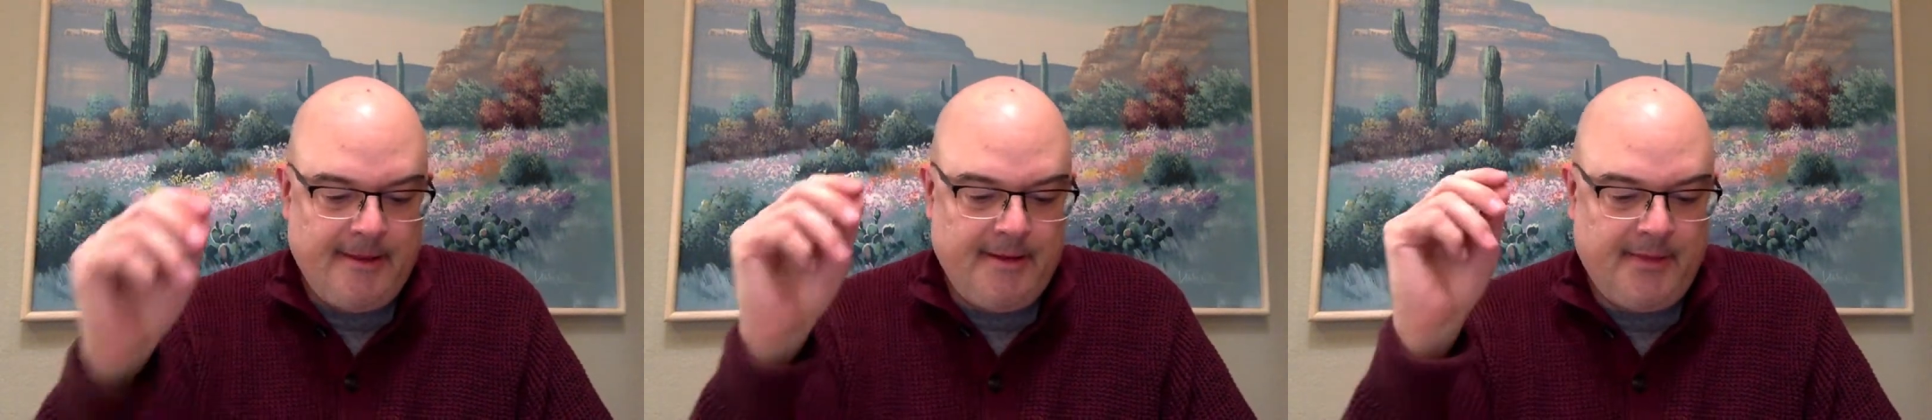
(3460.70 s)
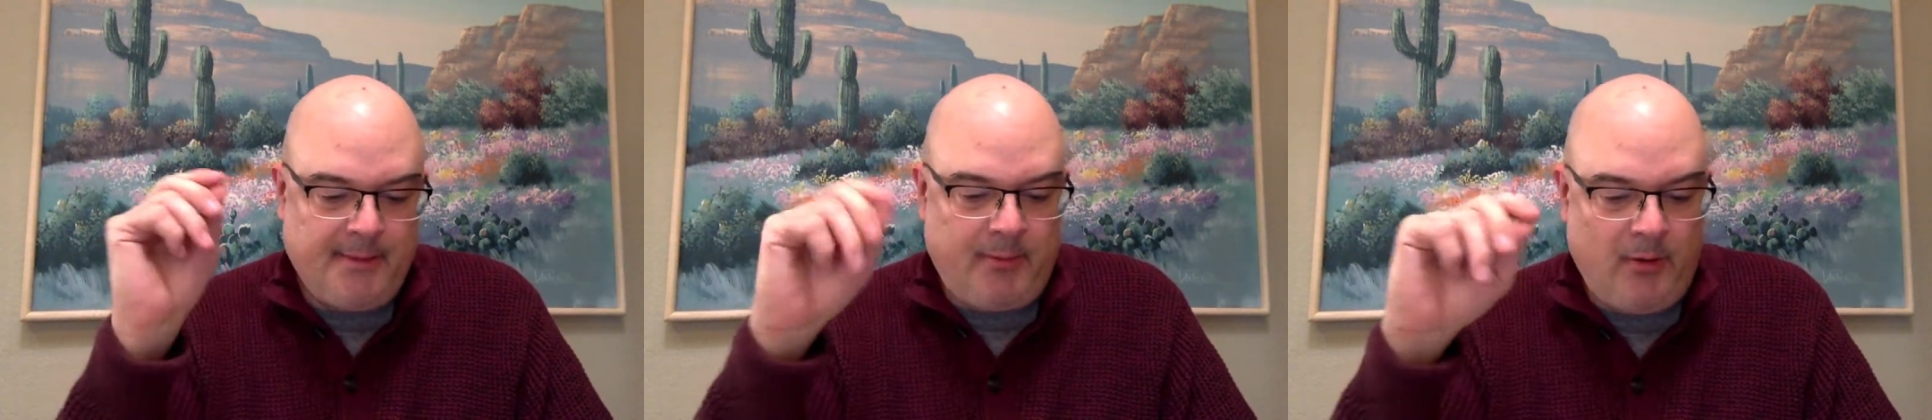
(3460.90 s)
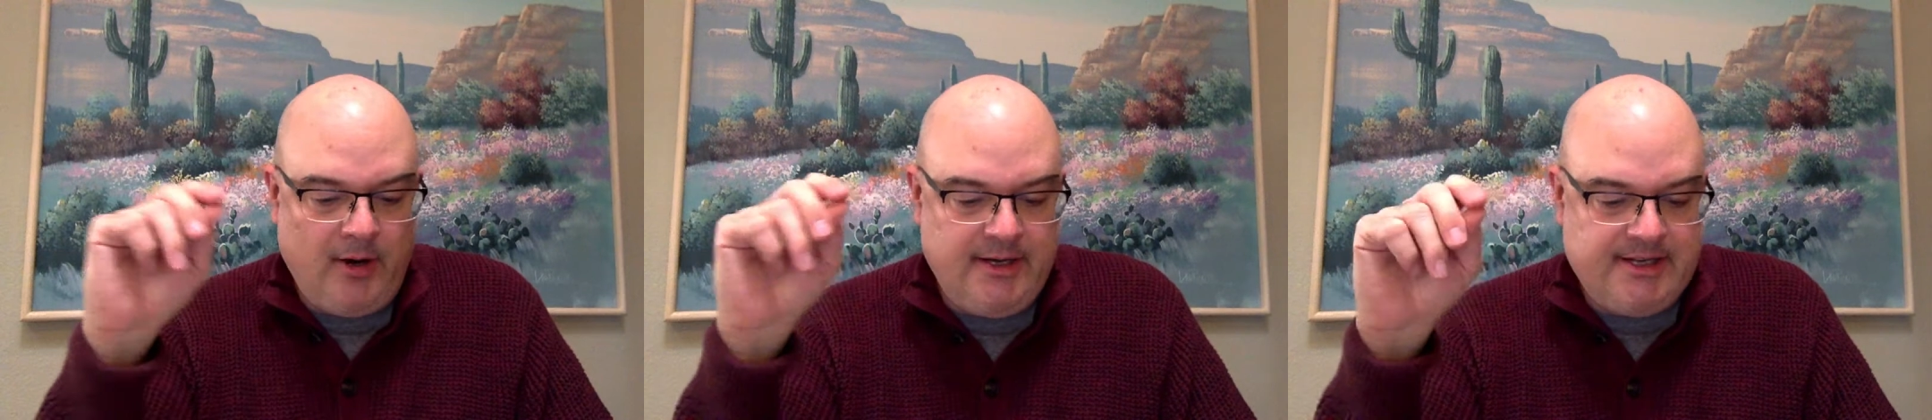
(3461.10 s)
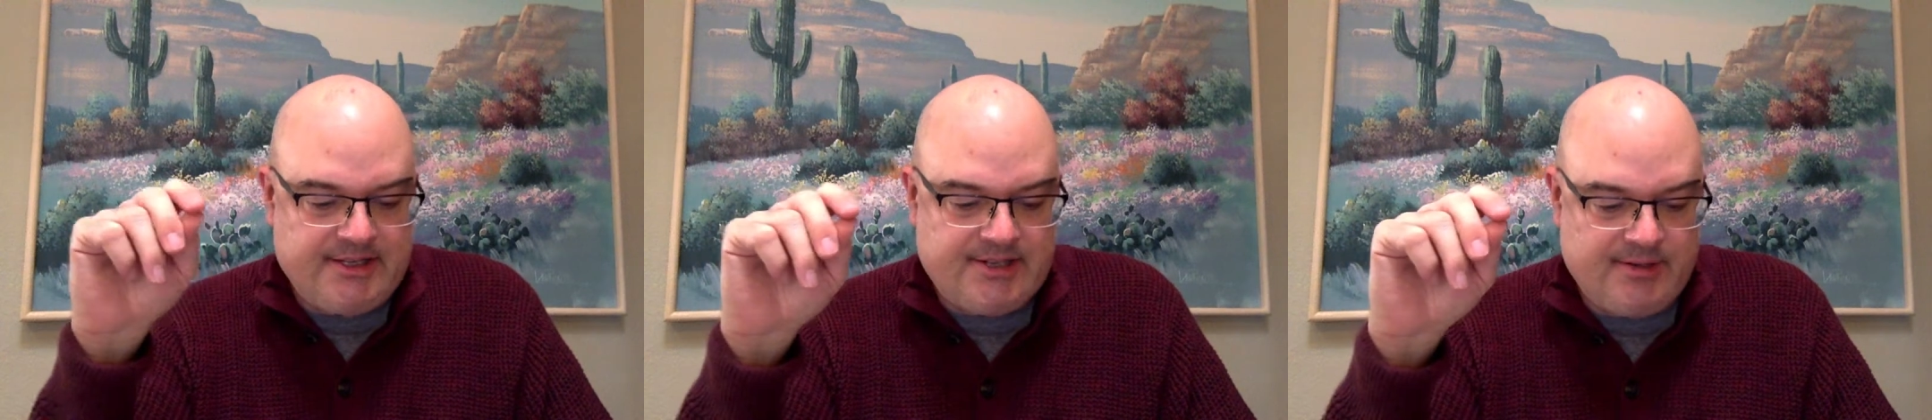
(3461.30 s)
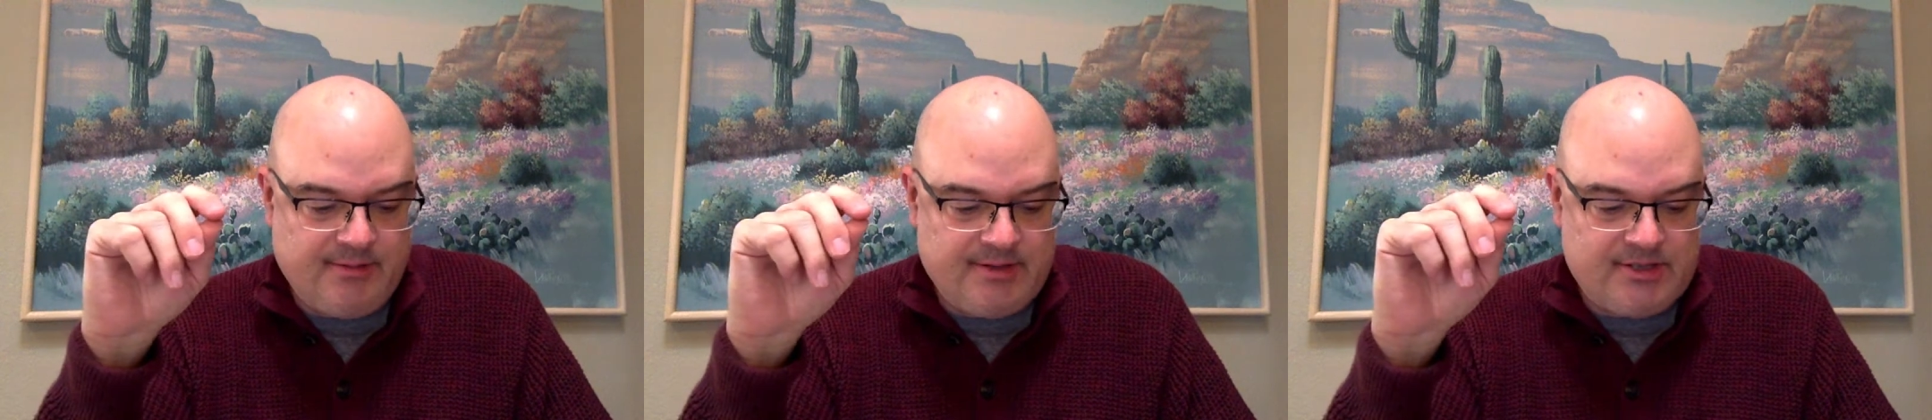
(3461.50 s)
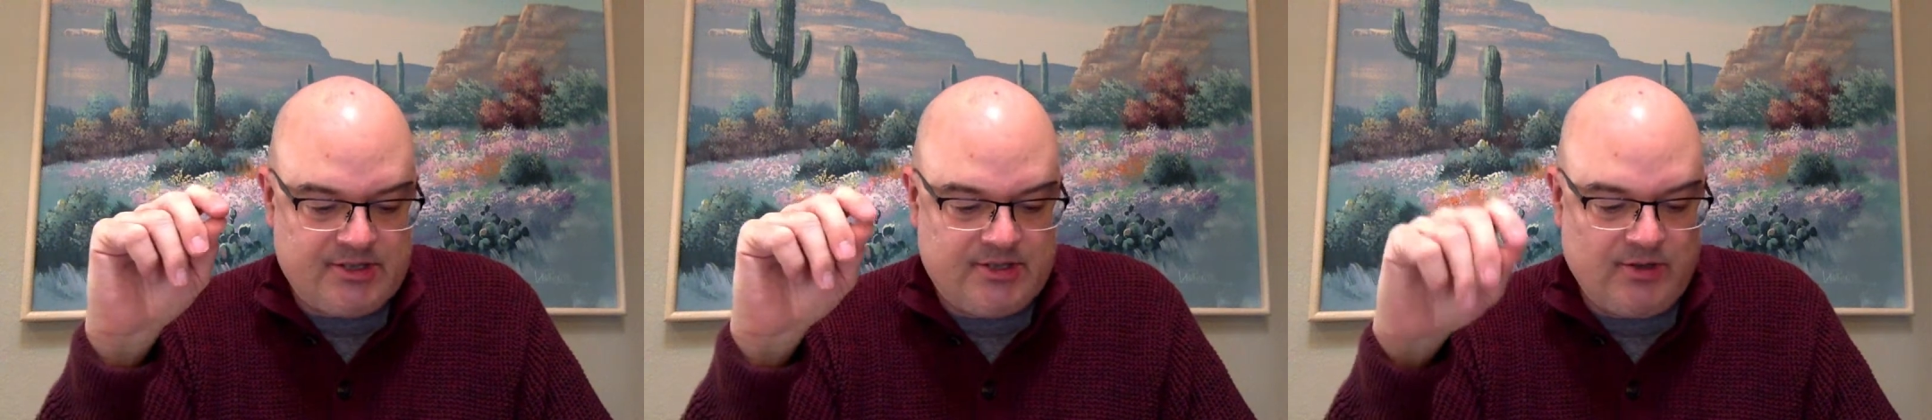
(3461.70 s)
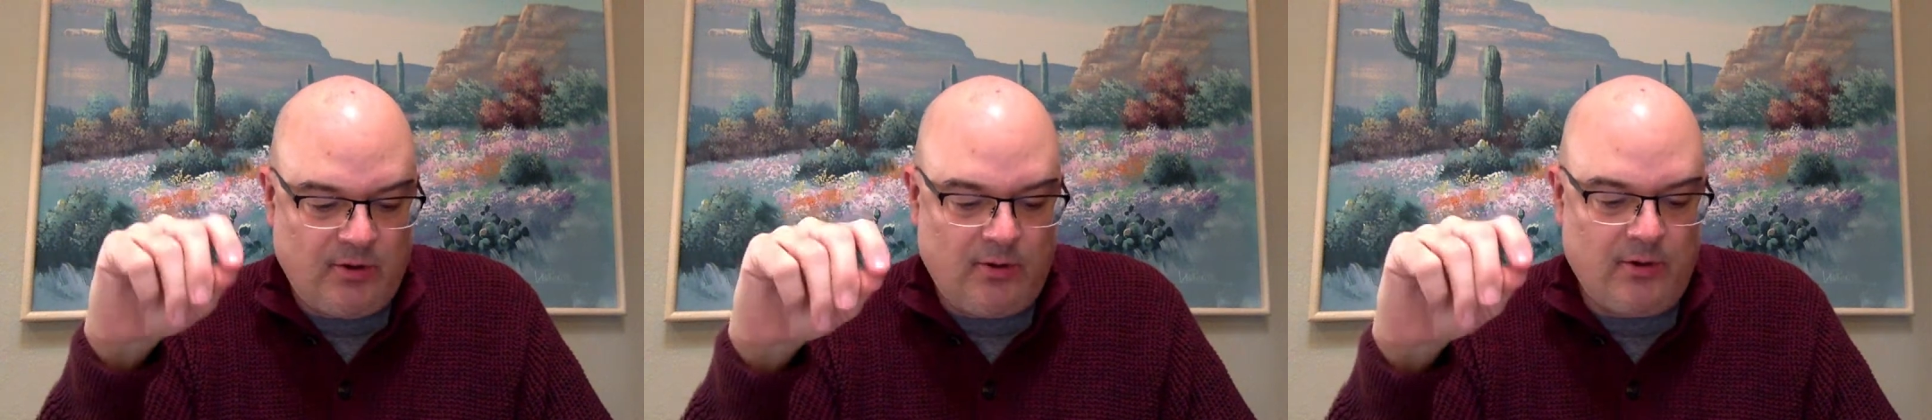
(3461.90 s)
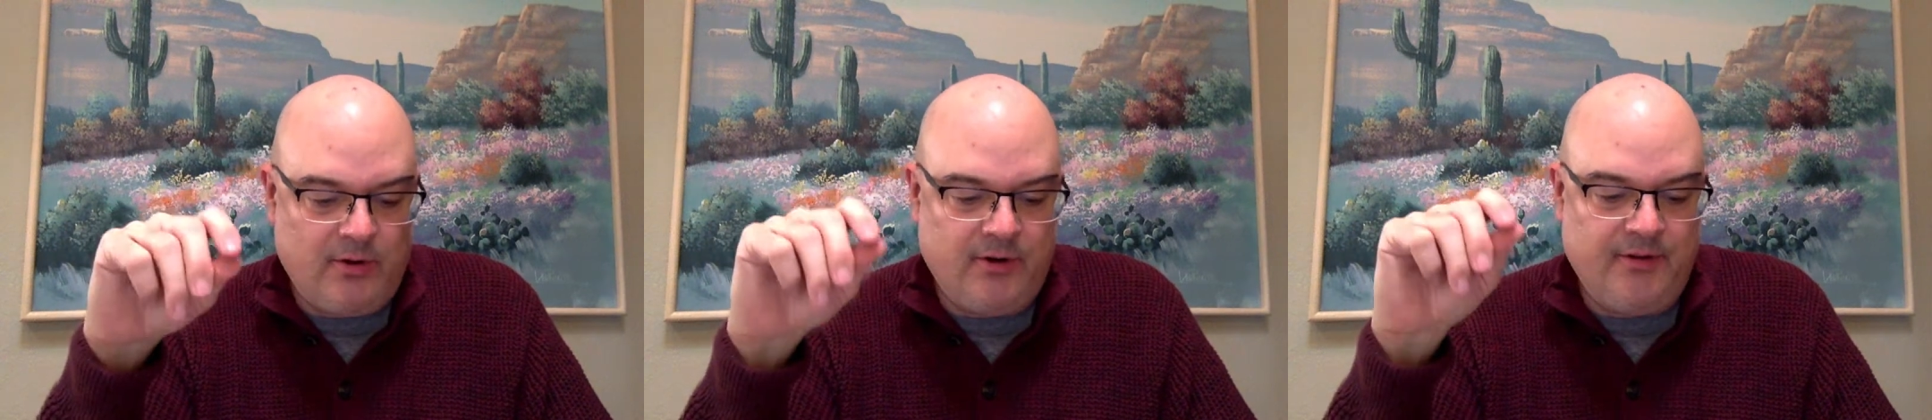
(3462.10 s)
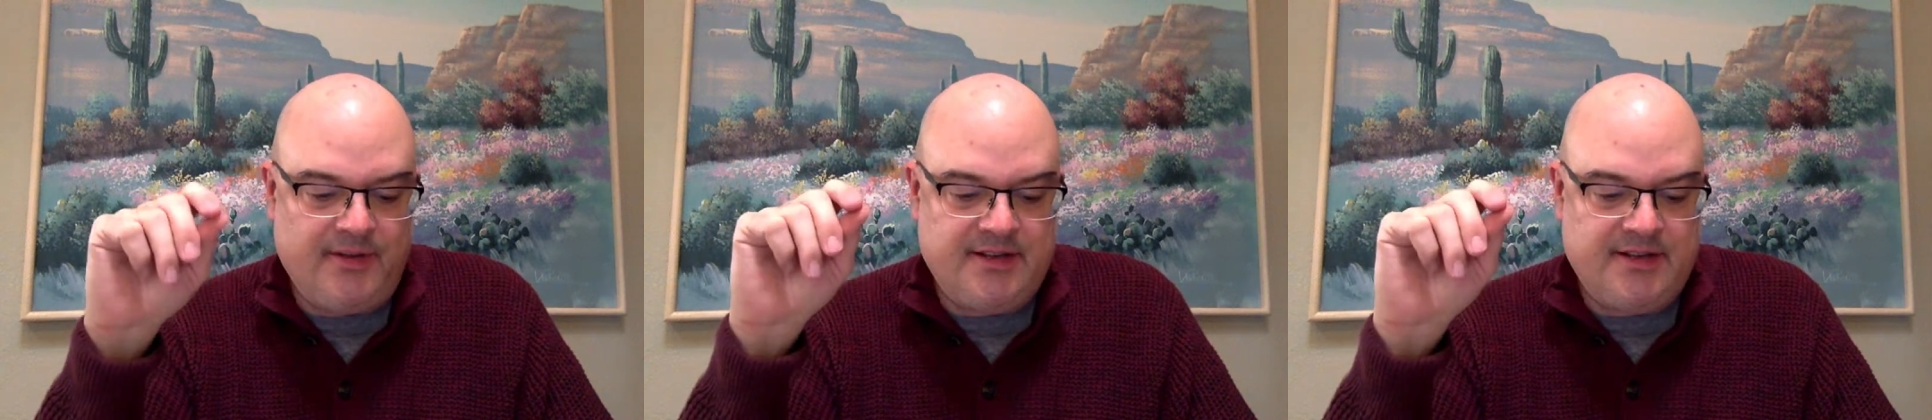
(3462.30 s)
The point is to restore